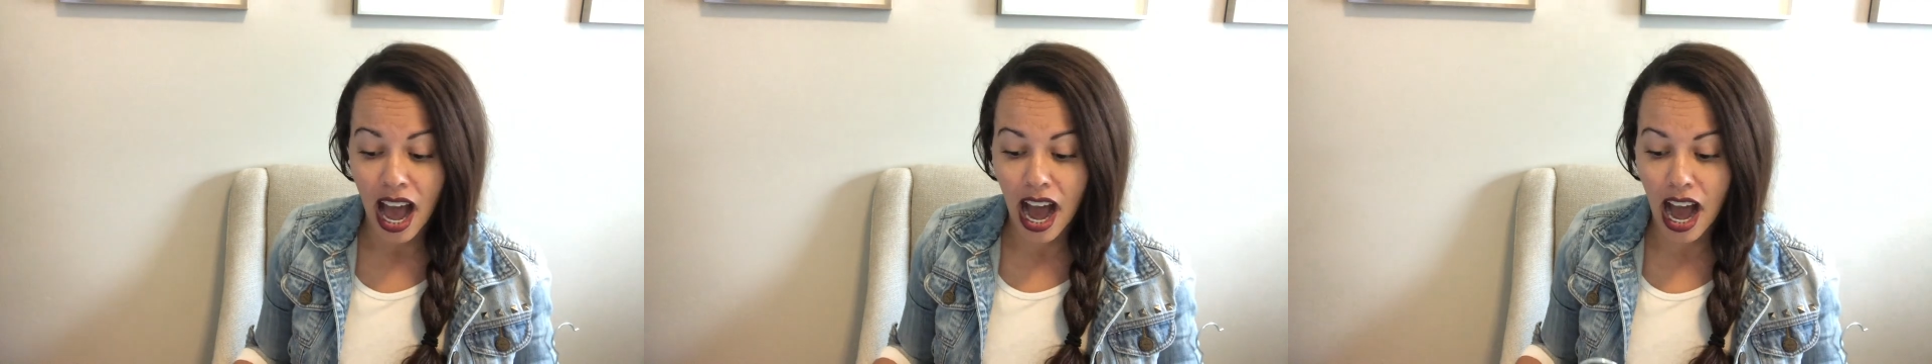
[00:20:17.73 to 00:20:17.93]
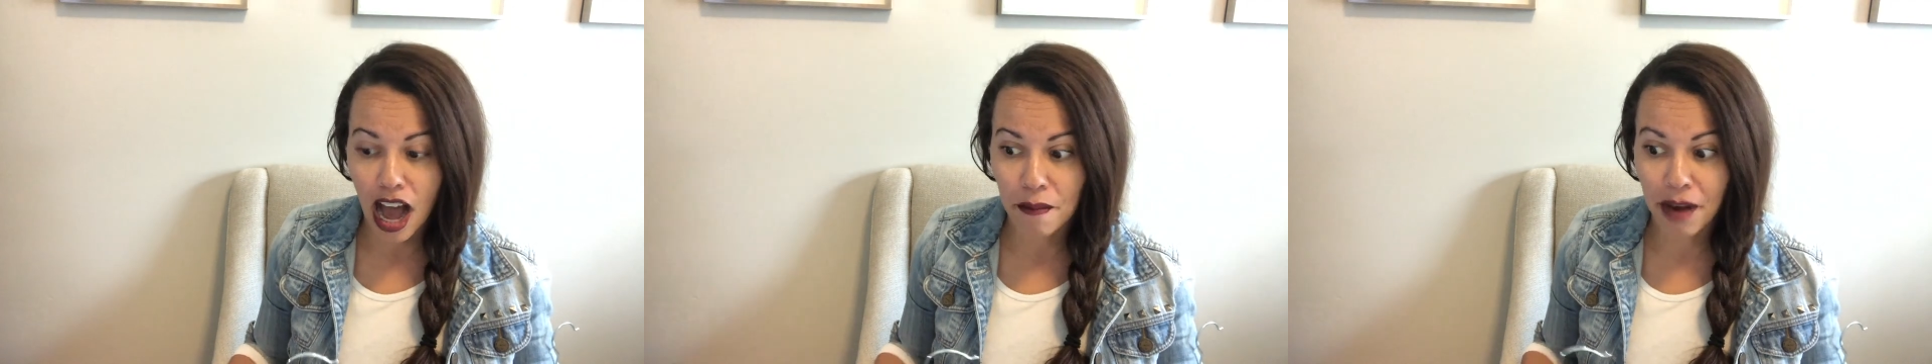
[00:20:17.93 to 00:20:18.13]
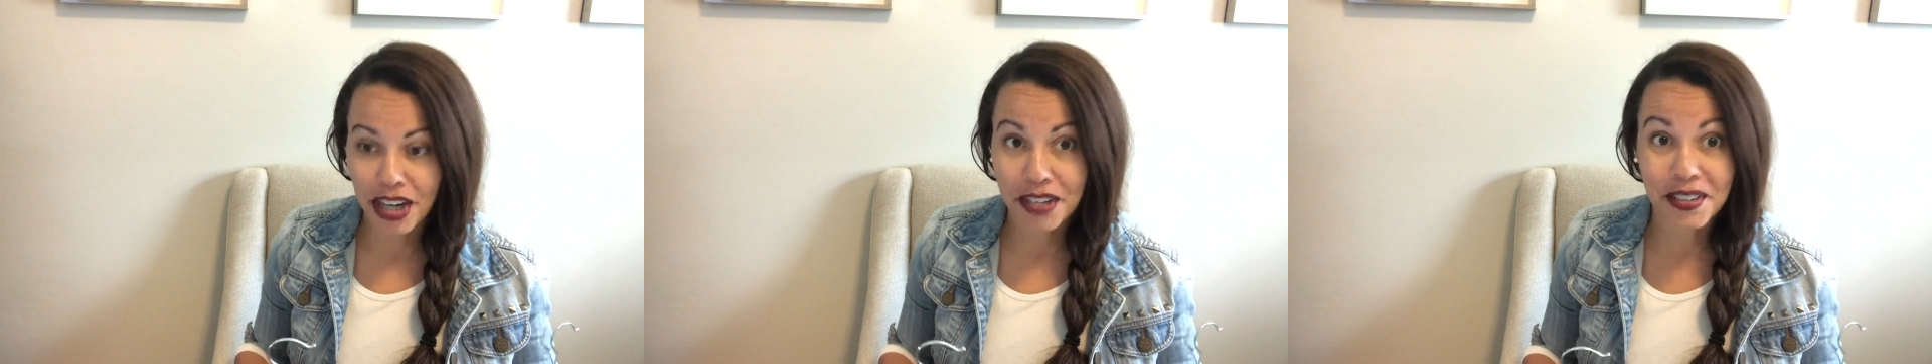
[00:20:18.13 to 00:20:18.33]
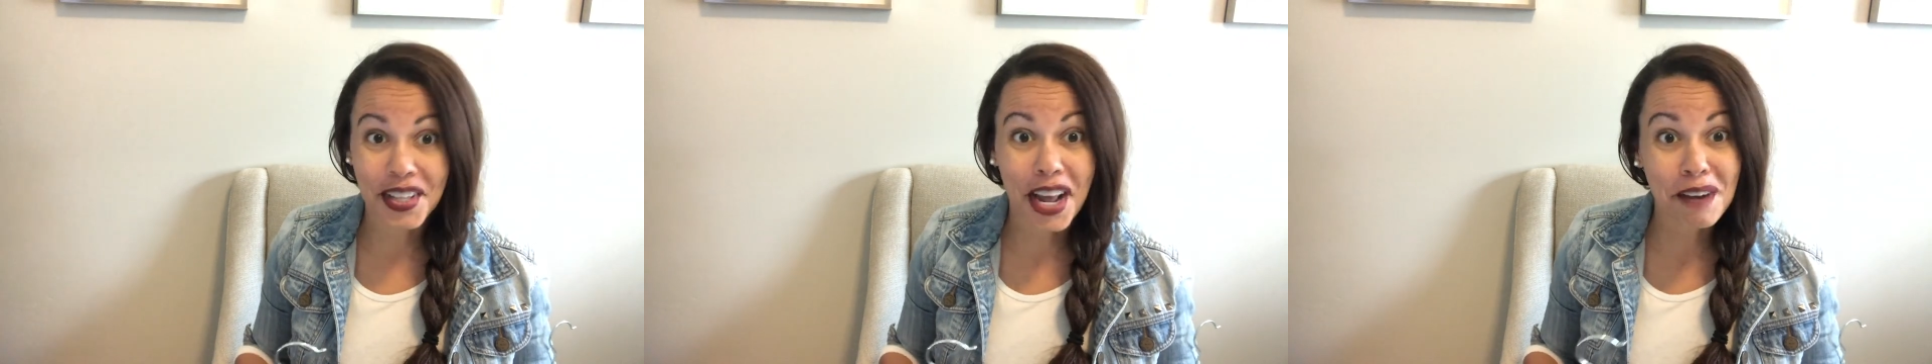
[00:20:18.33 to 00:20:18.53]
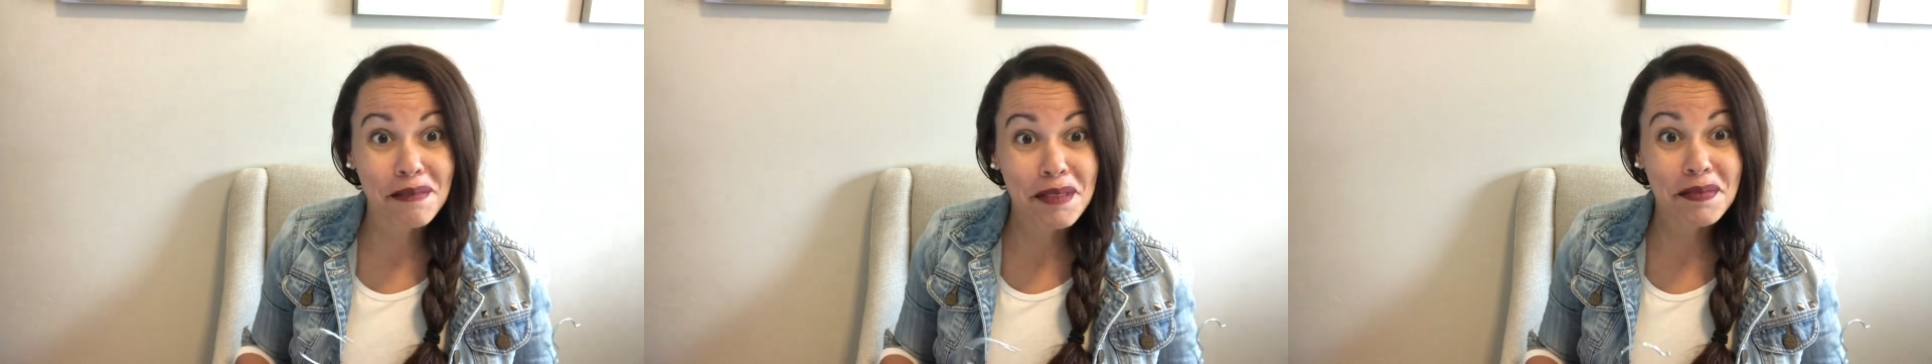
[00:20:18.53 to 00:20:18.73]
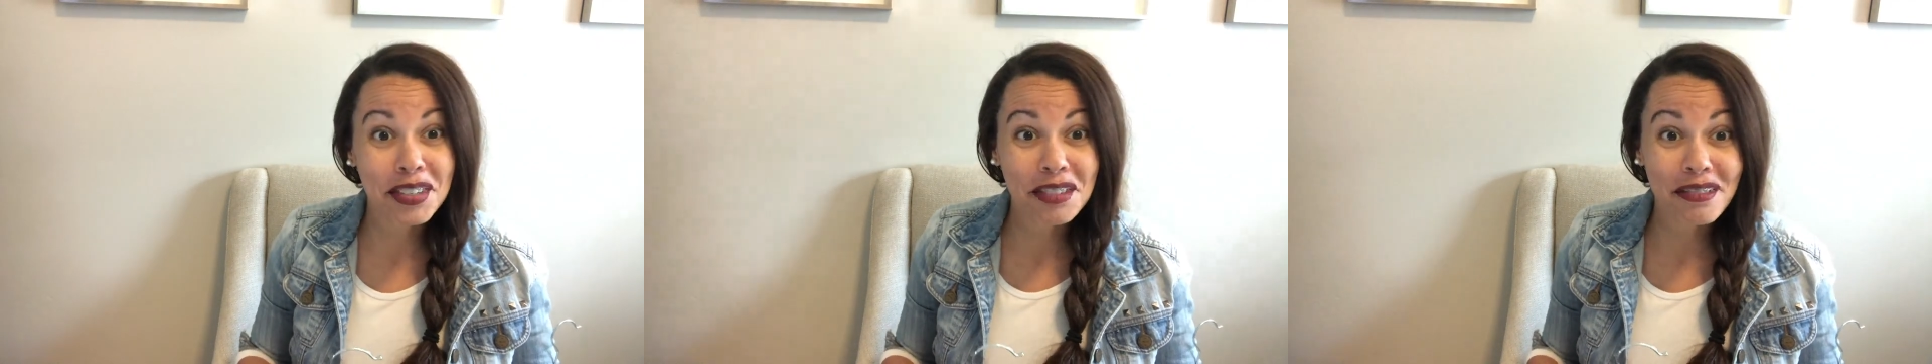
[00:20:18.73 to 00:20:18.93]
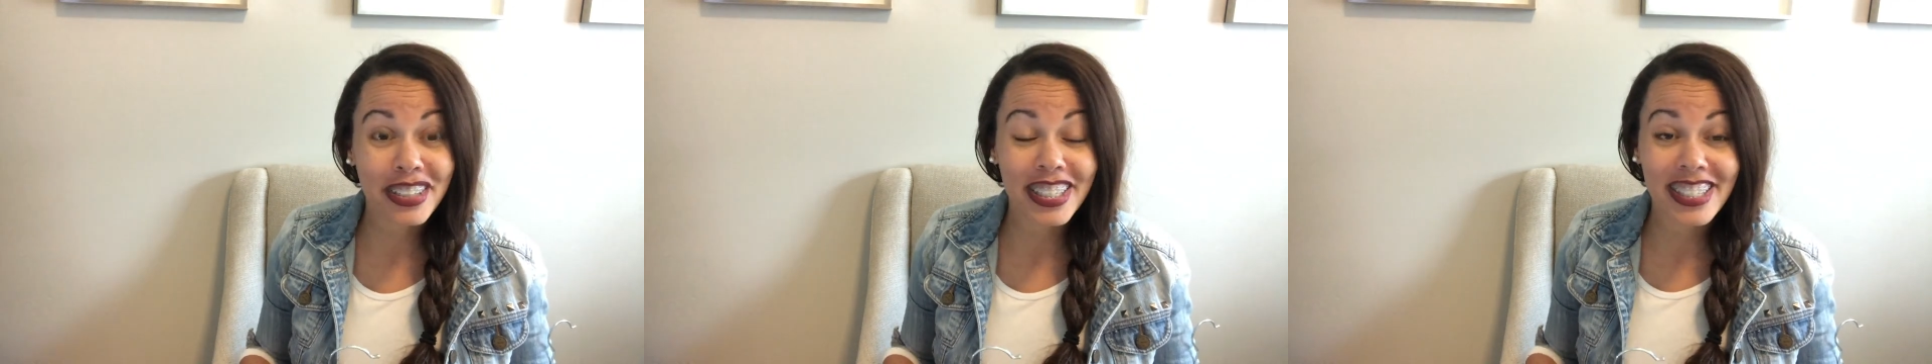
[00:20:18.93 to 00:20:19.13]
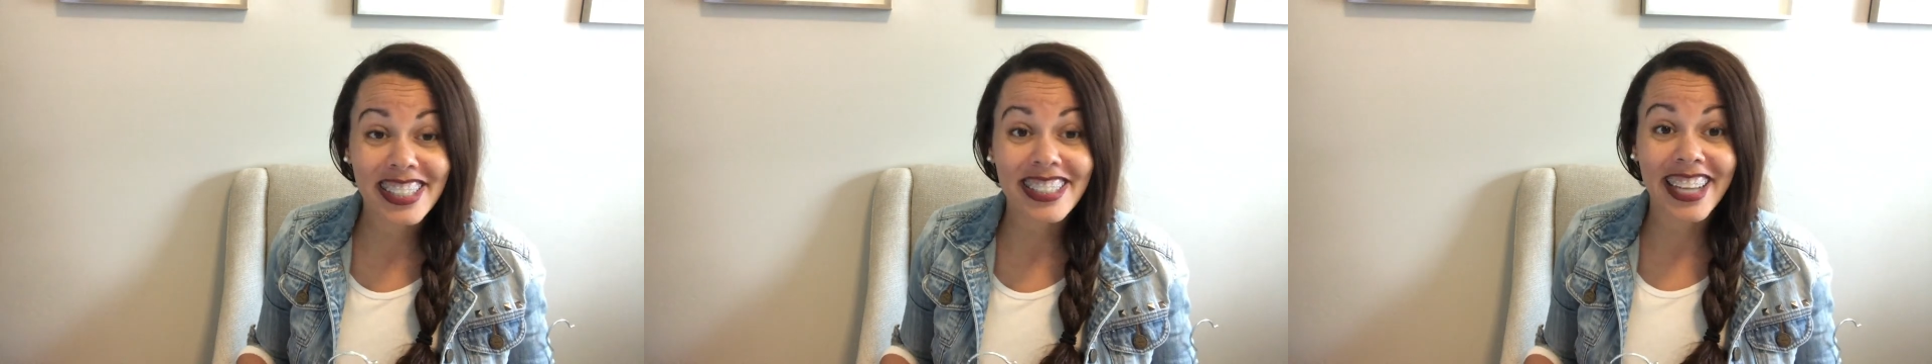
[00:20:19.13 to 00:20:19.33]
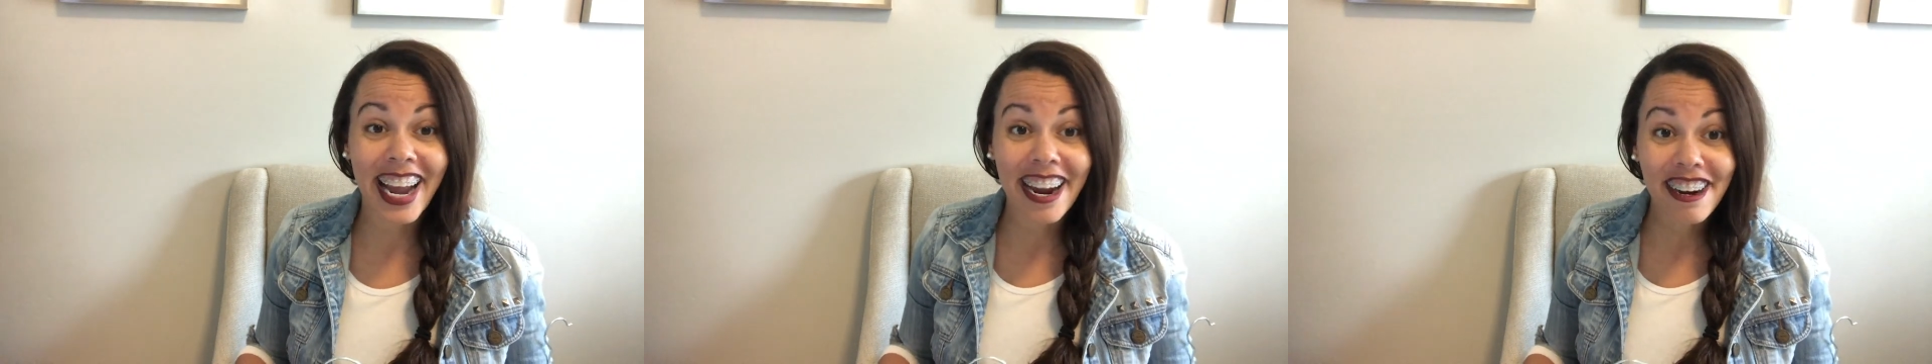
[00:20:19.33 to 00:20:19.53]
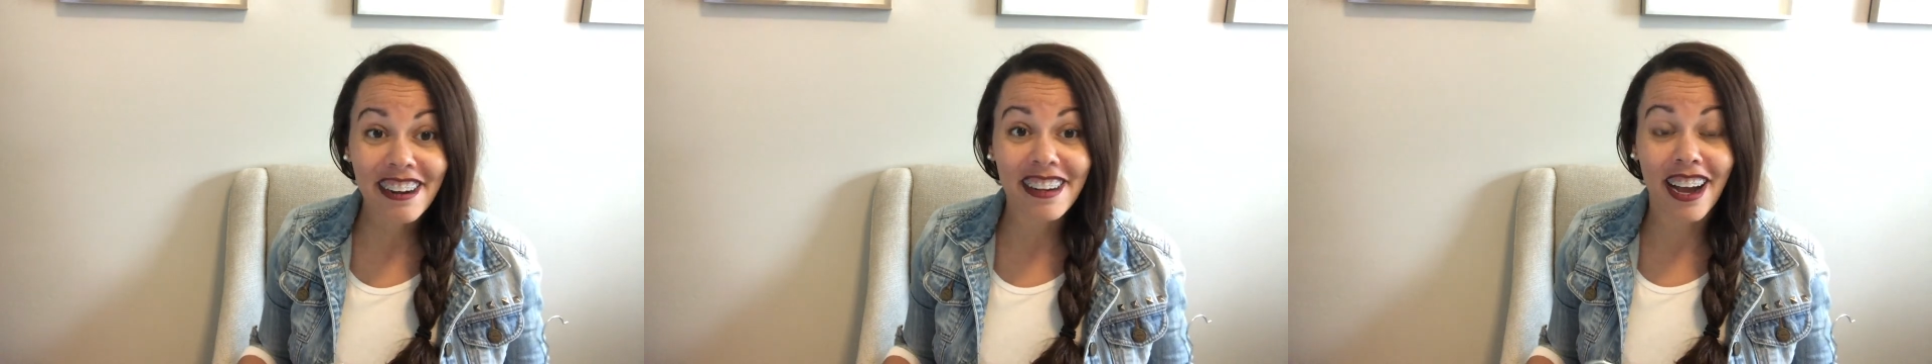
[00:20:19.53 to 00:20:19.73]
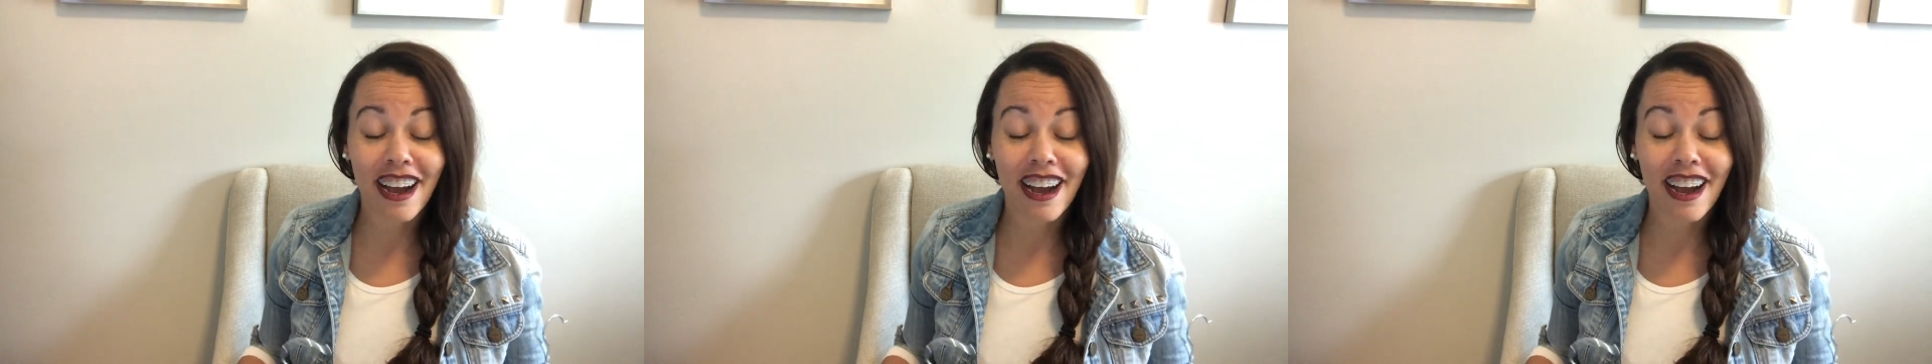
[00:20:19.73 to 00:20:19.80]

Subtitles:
I know a lot of people are really scared